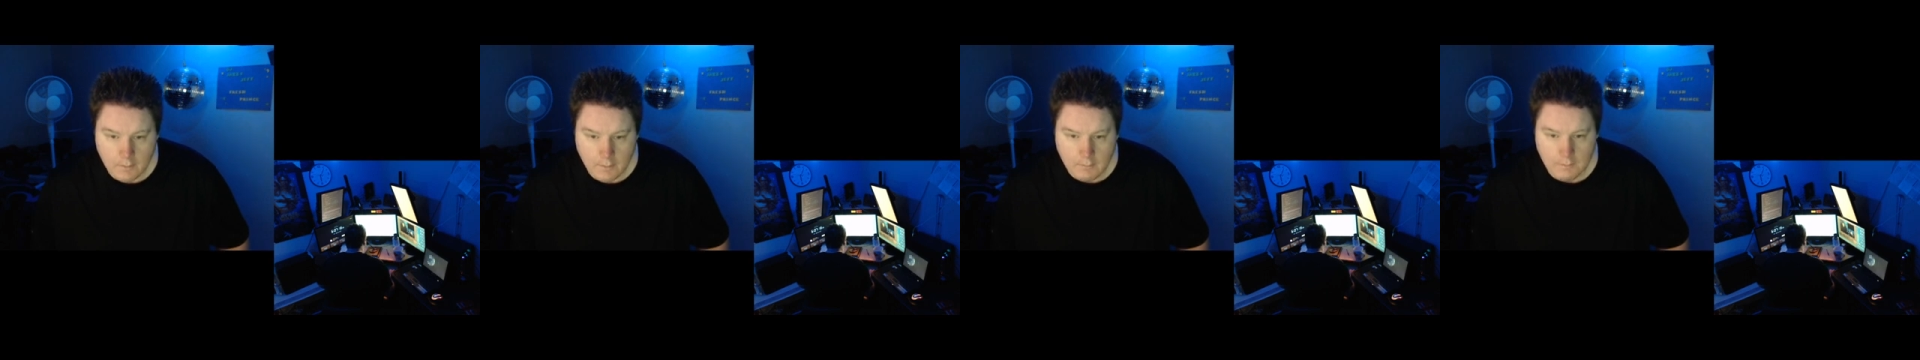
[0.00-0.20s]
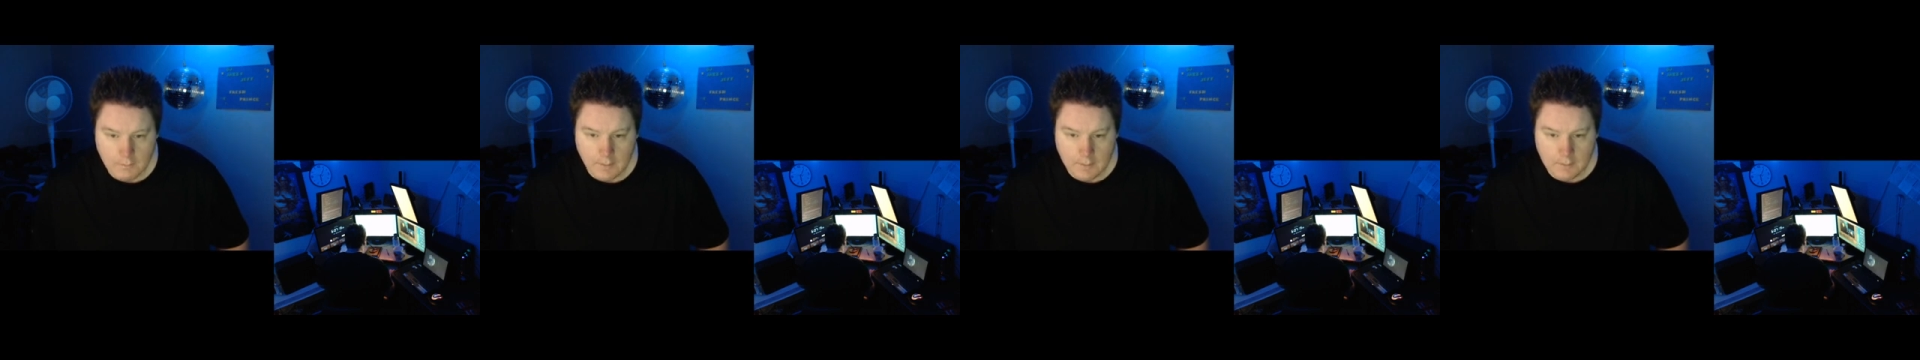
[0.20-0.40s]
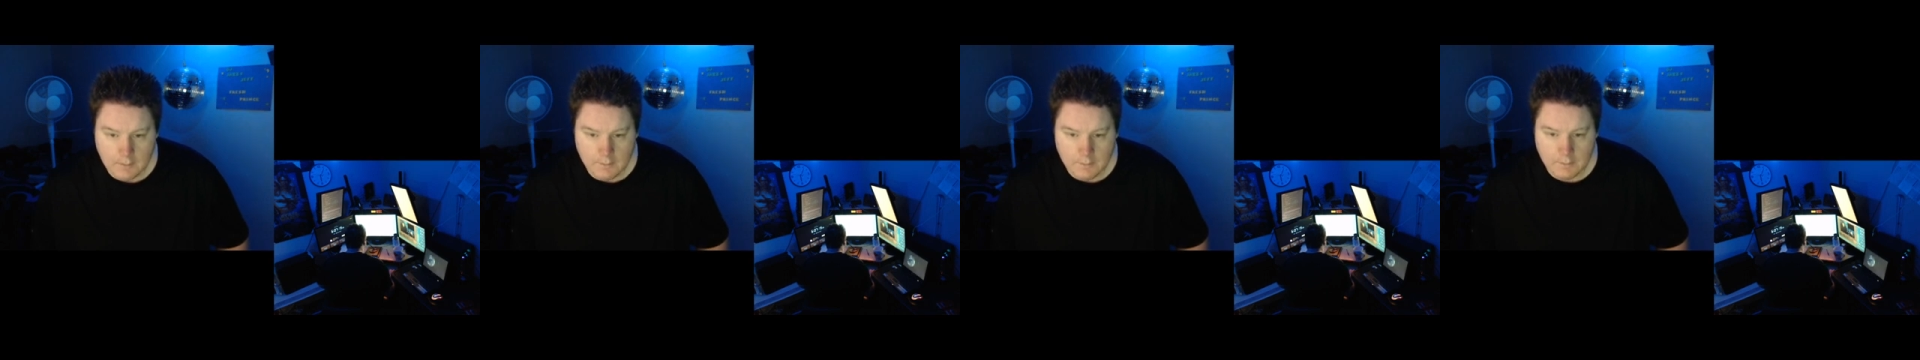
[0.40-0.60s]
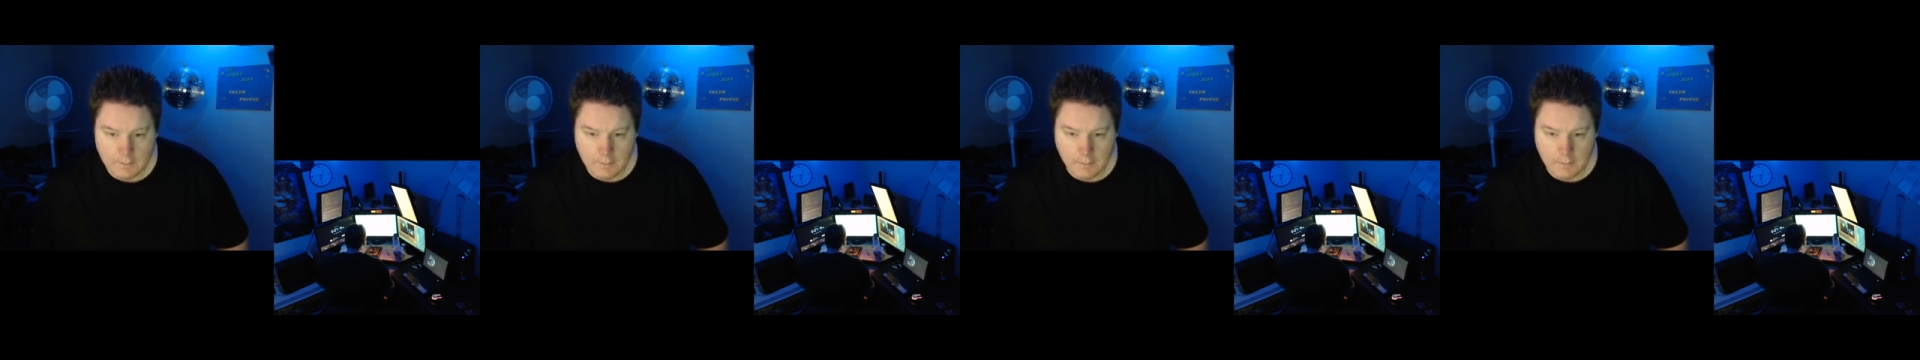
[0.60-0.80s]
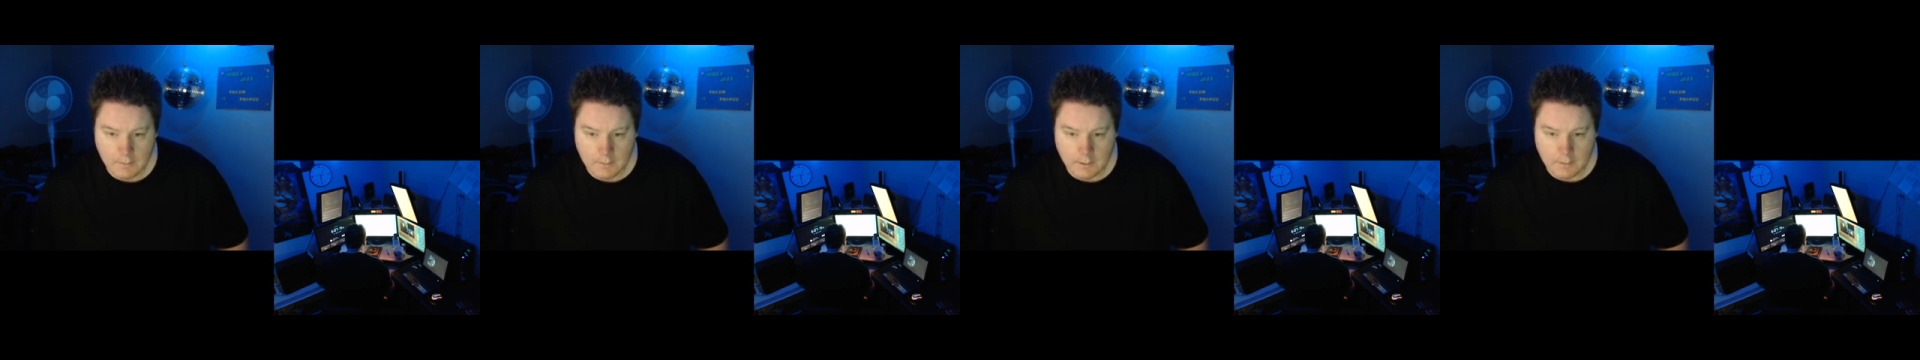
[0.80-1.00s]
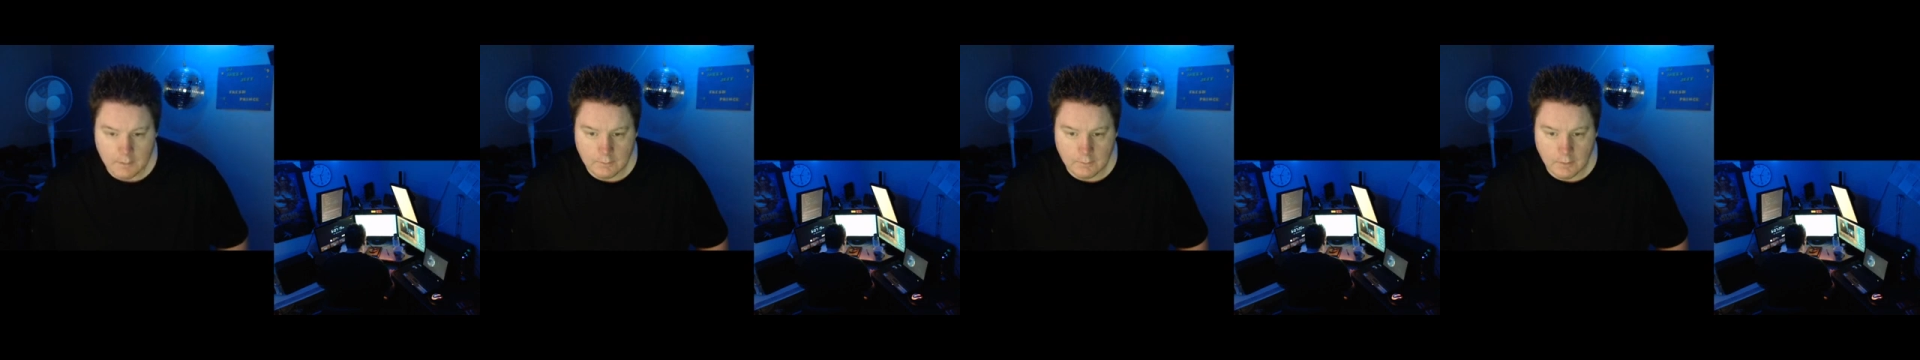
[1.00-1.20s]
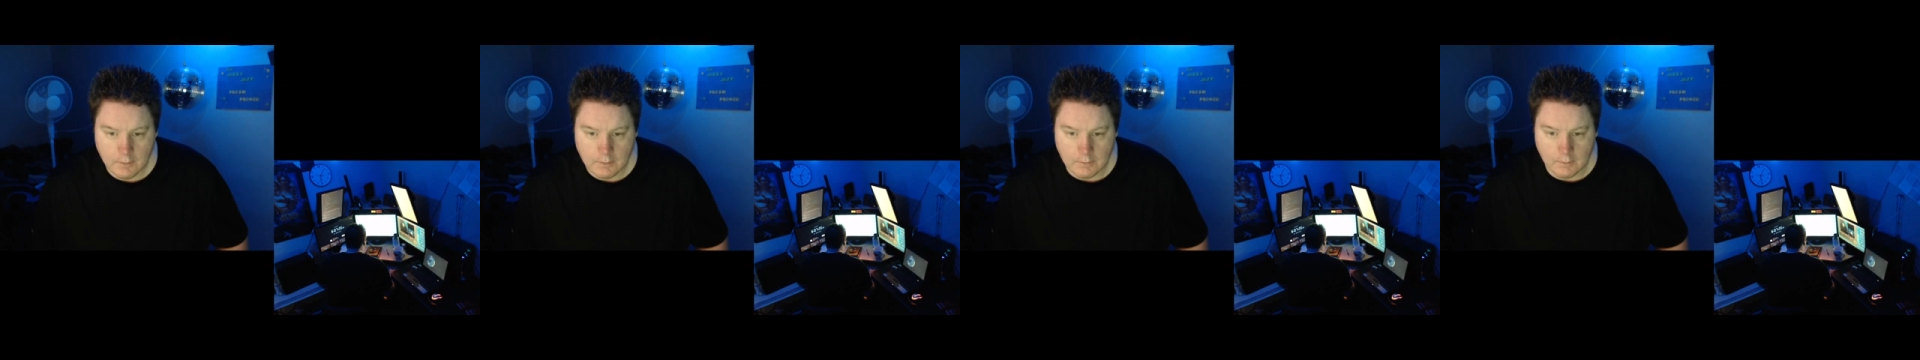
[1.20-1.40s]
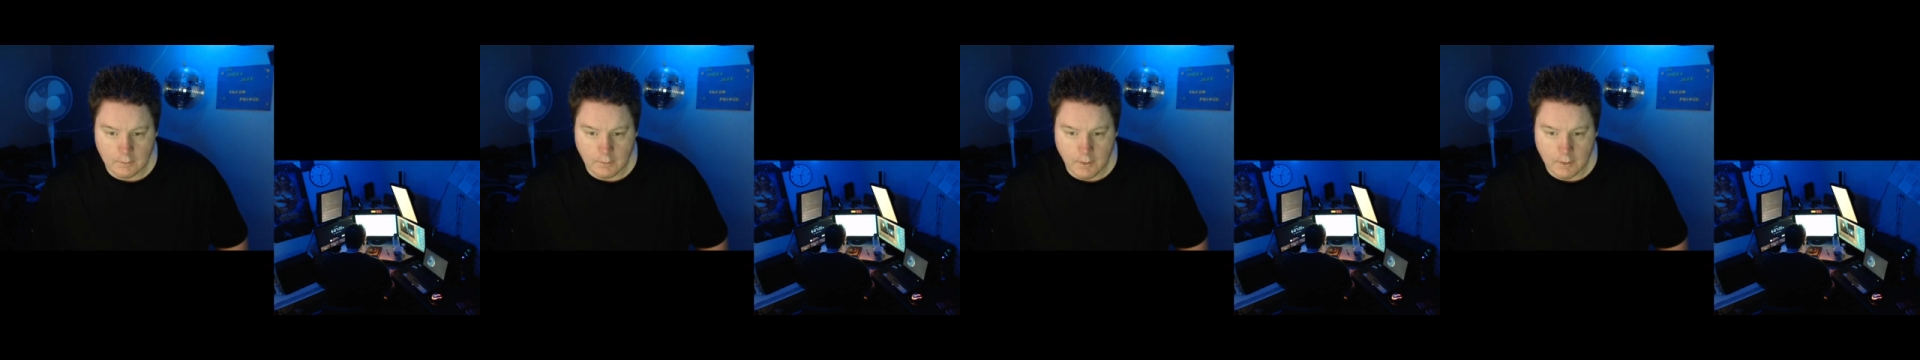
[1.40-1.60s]
by using
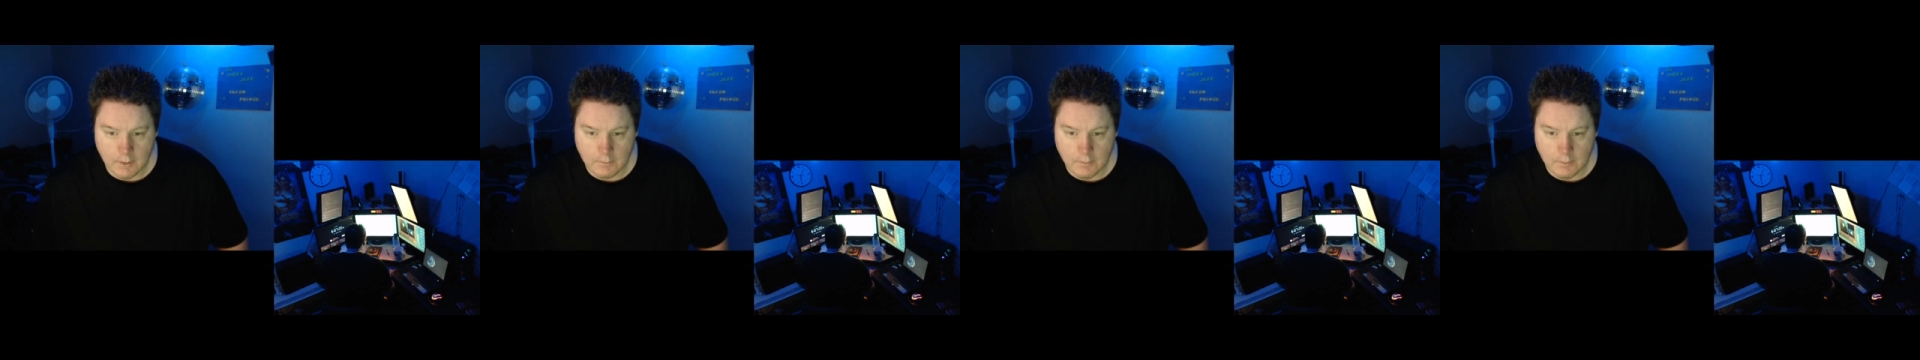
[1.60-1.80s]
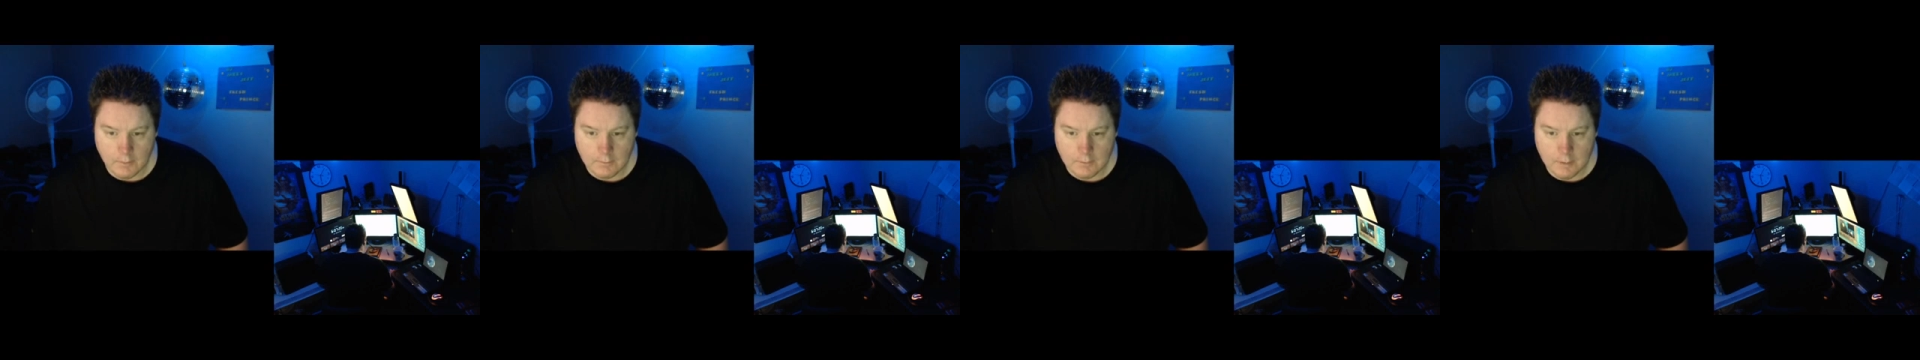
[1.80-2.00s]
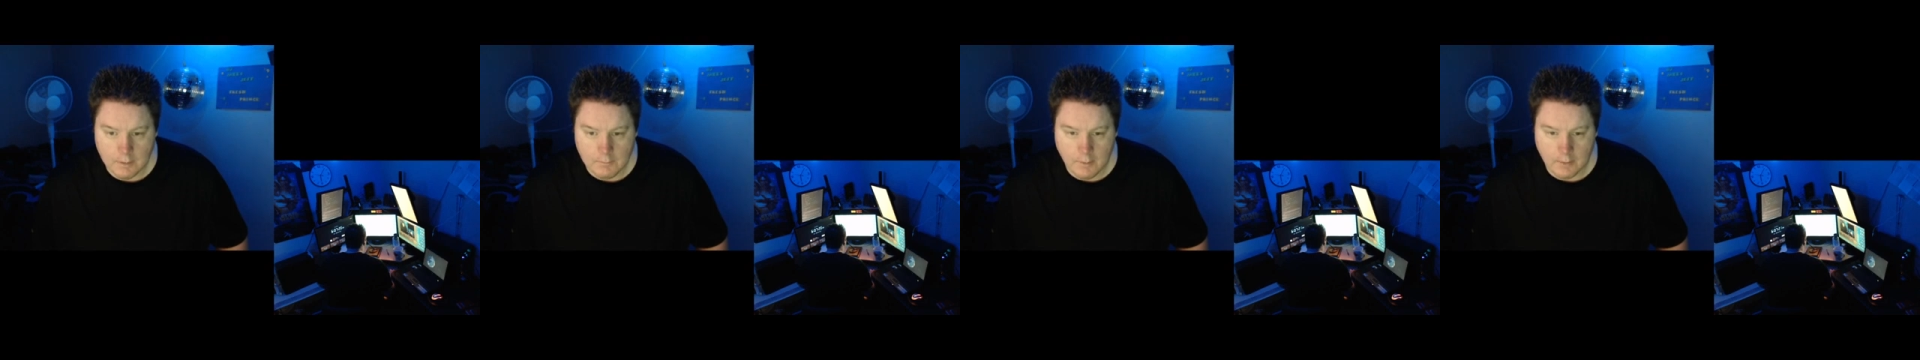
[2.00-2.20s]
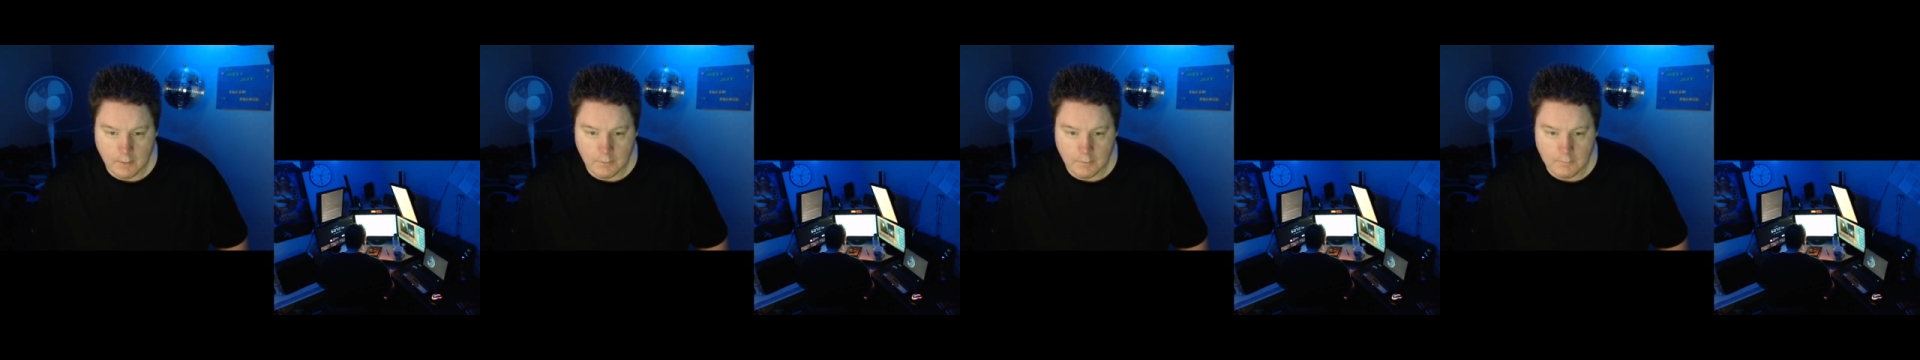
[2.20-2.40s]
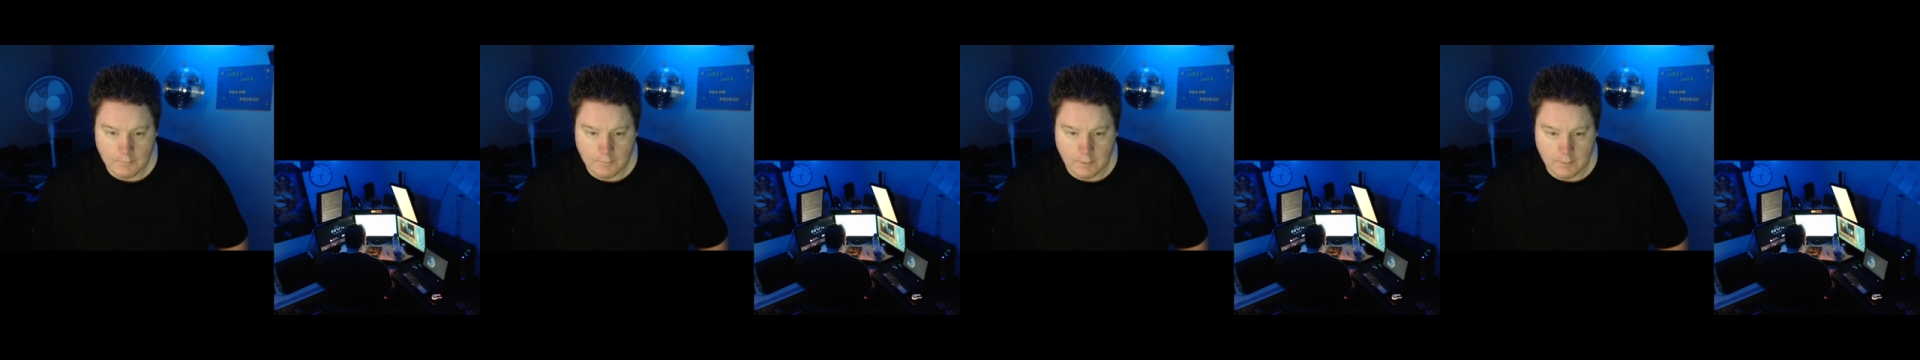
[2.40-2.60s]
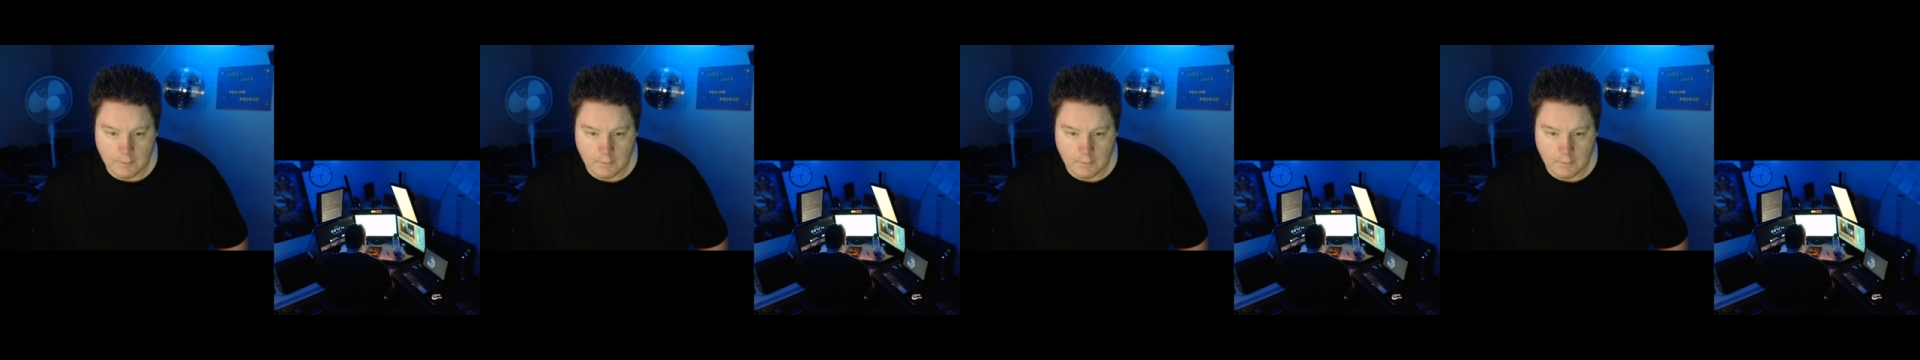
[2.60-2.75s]
electron cryotomography.